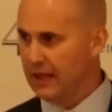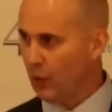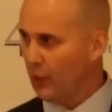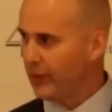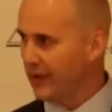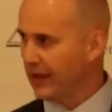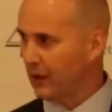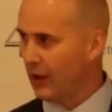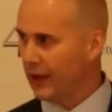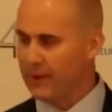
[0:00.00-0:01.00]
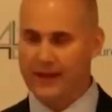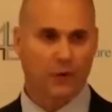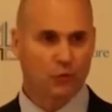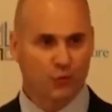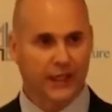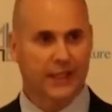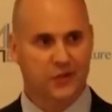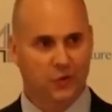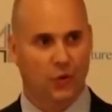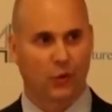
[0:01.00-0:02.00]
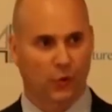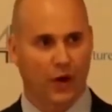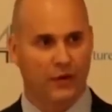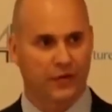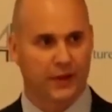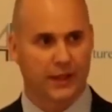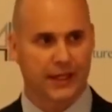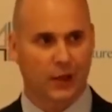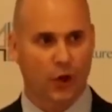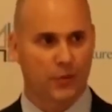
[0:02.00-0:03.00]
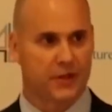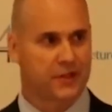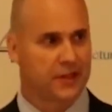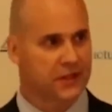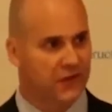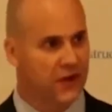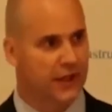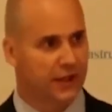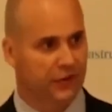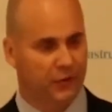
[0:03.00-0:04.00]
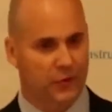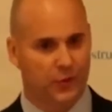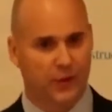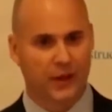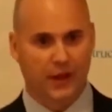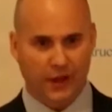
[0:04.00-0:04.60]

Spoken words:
and what we really like about that really strong growth in e-commerce that's feeding through